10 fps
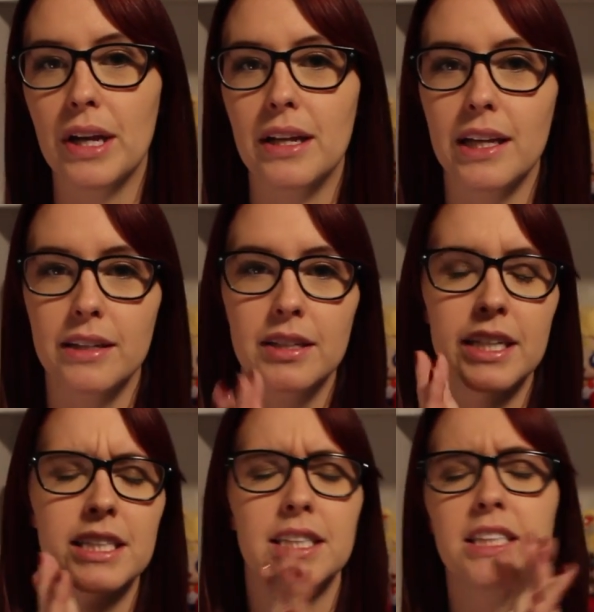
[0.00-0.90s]
It
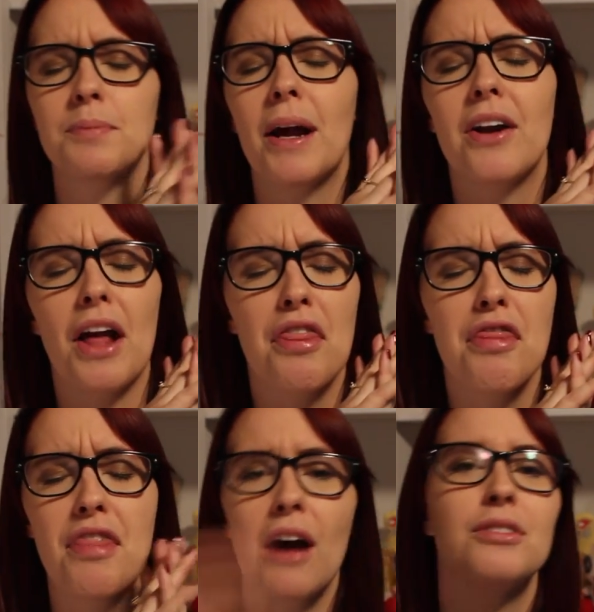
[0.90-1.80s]
inspired
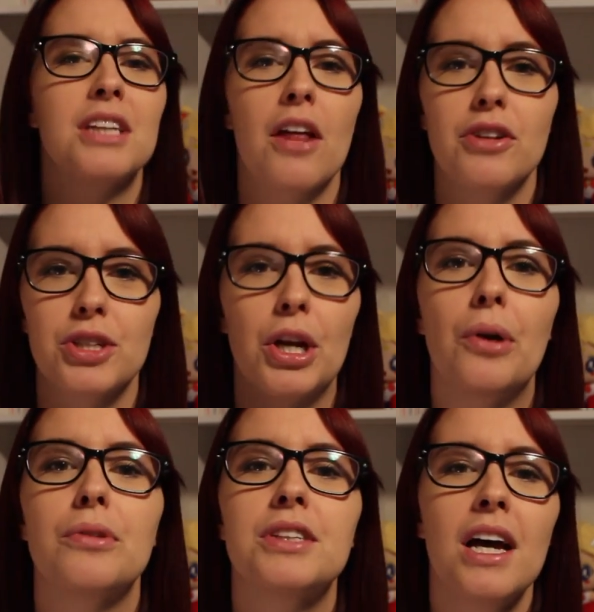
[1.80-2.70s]
1,000 other
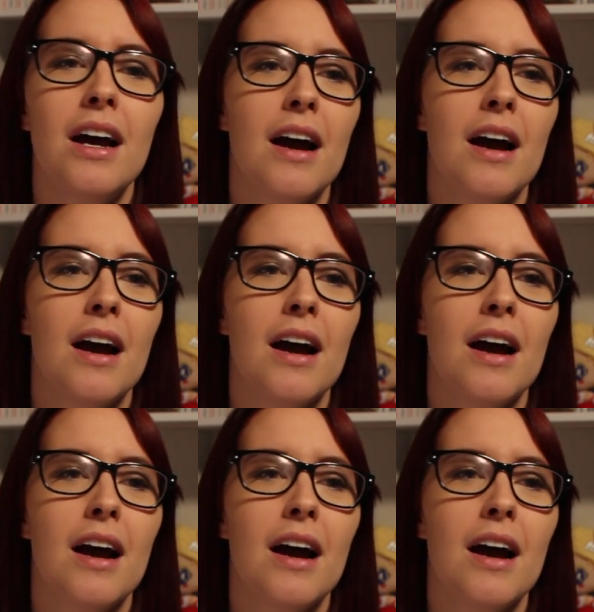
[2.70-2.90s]
shows.